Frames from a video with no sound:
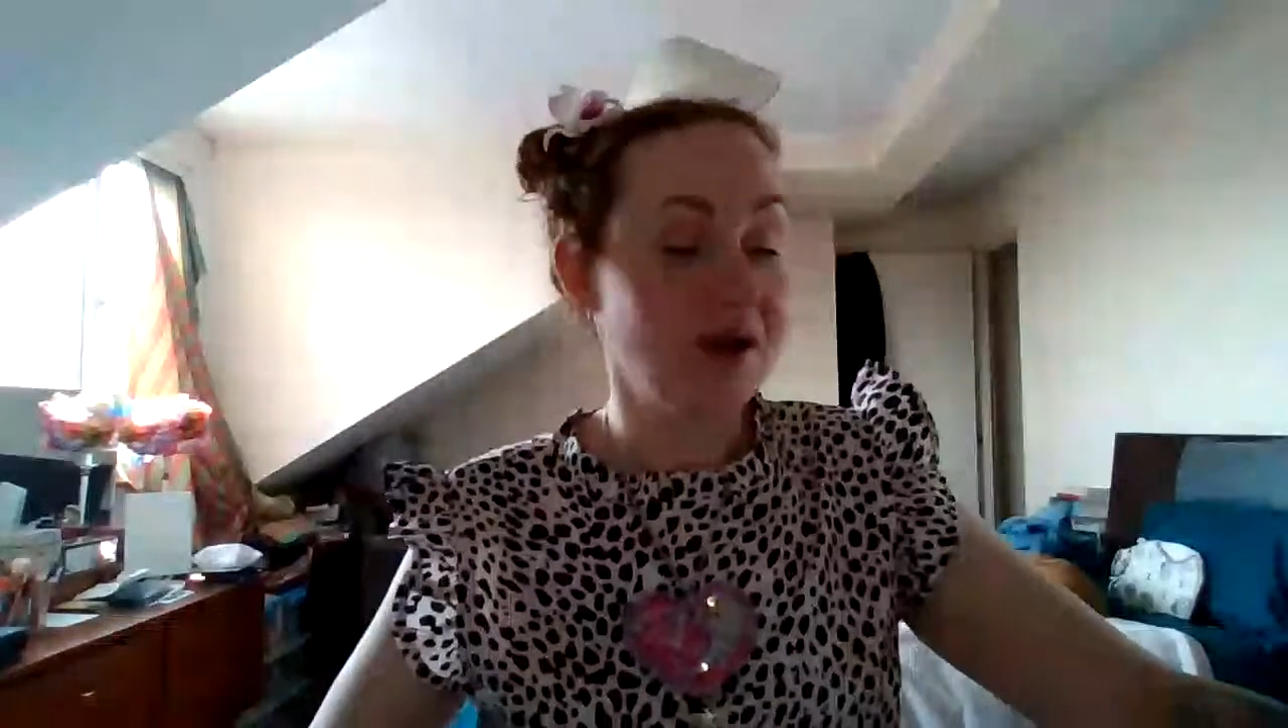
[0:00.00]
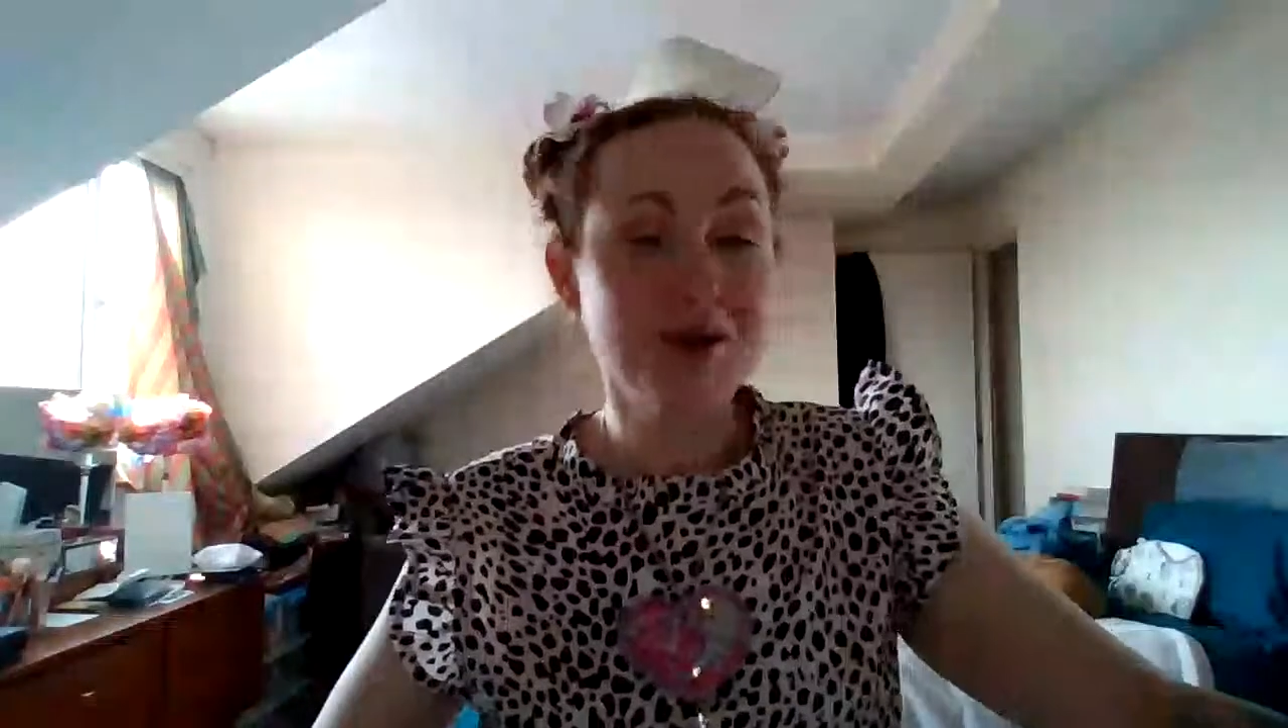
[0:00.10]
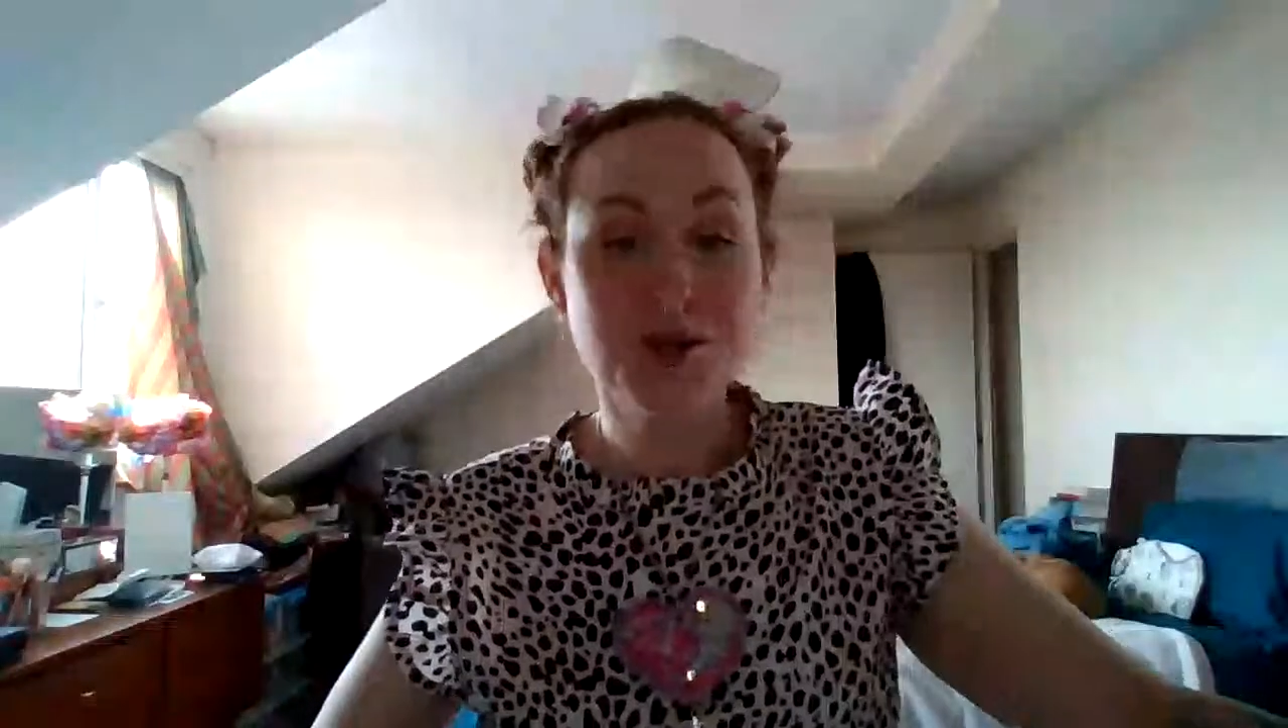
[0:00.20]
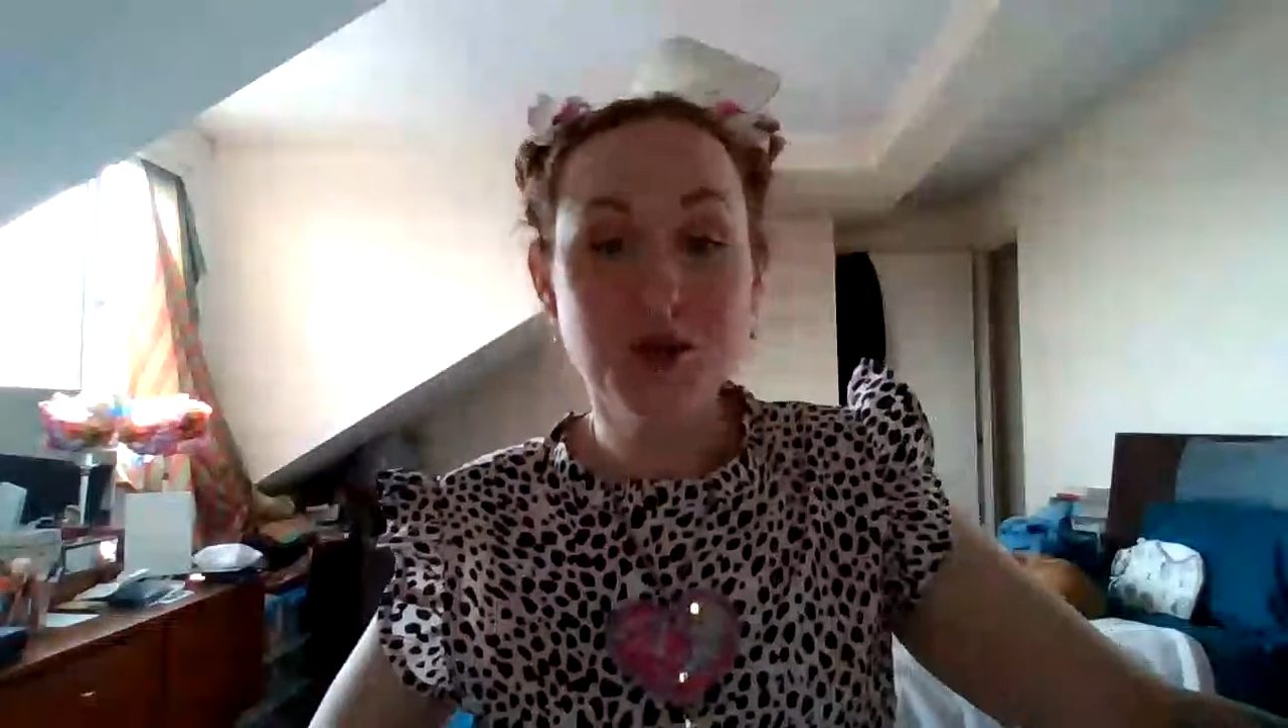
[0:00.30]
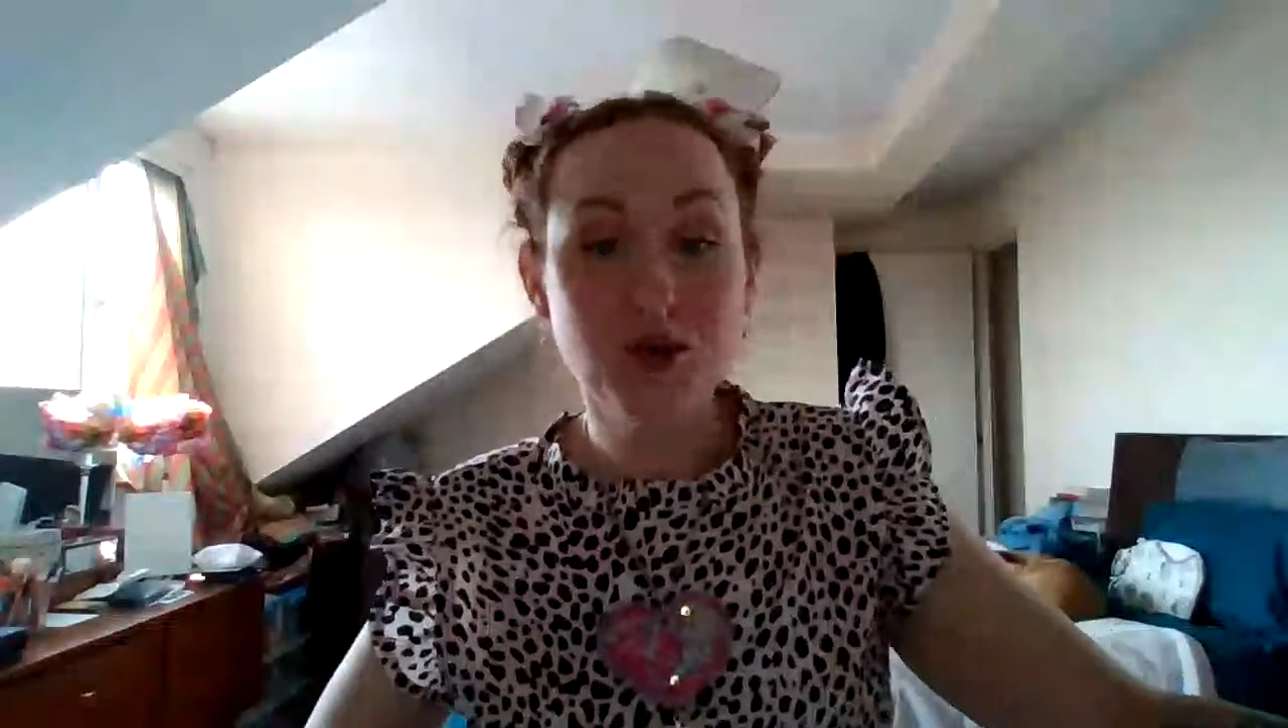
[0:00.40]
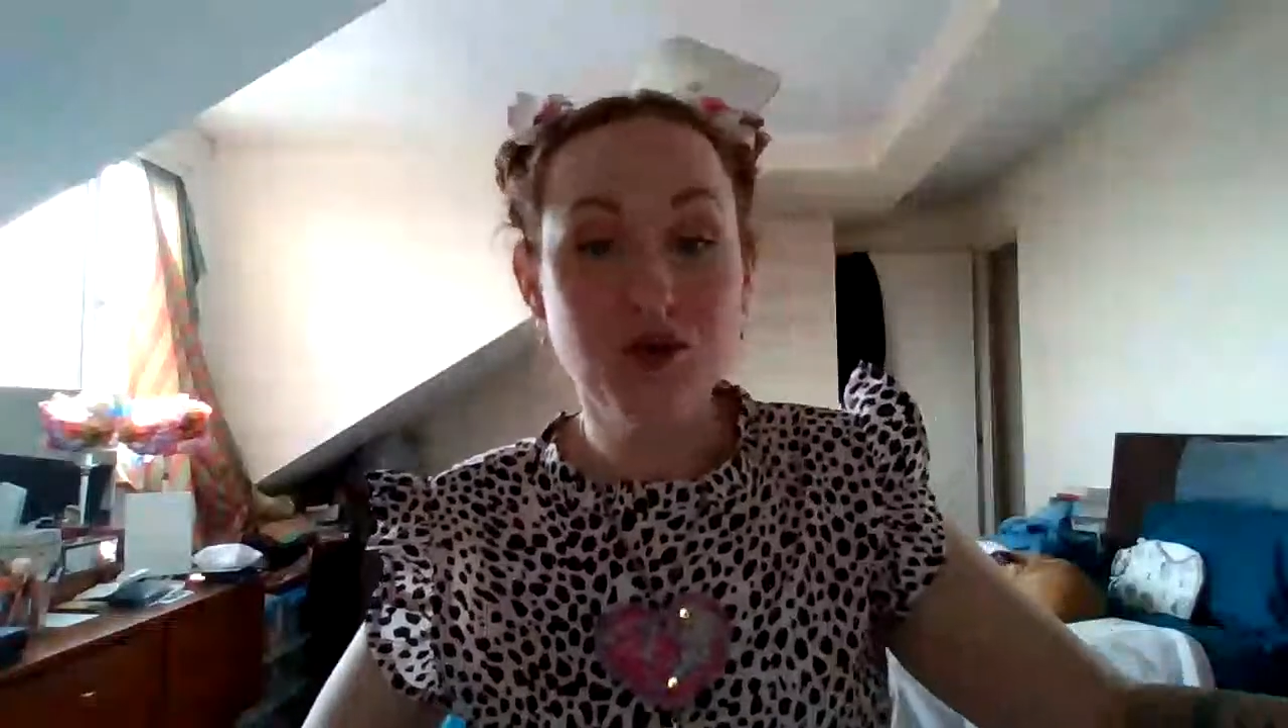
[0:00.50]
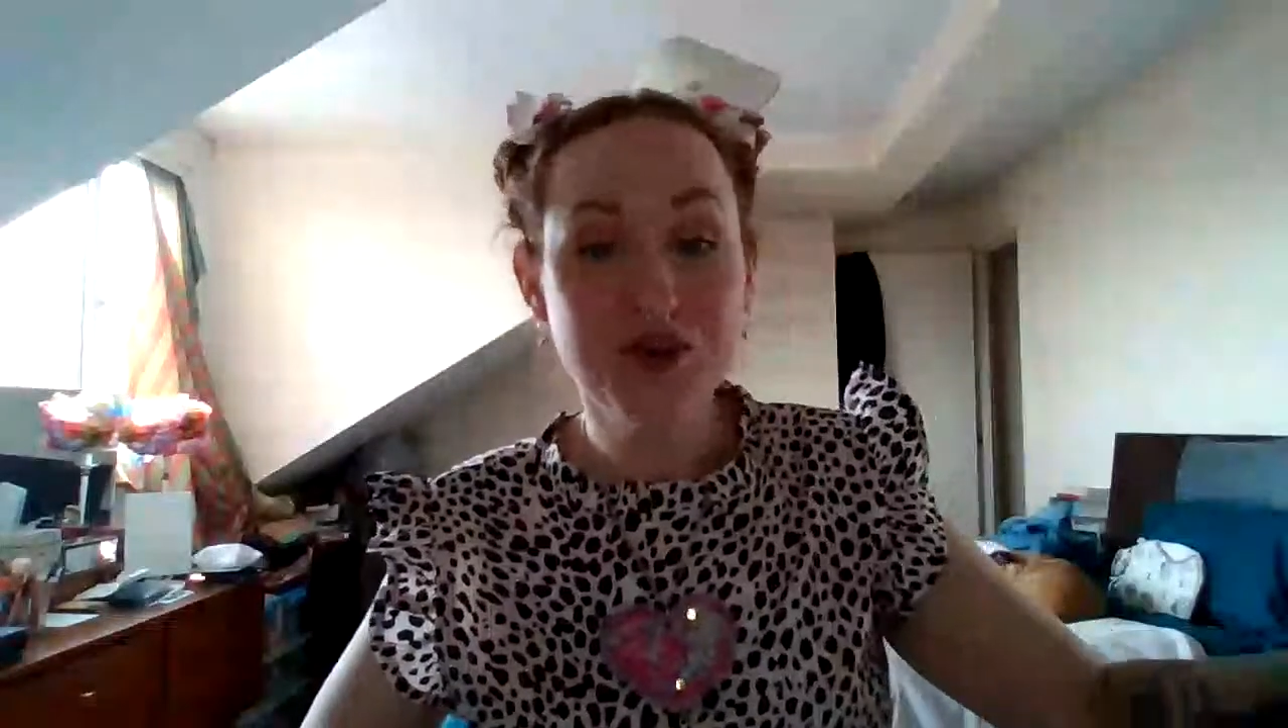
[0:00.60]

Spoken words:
I saw your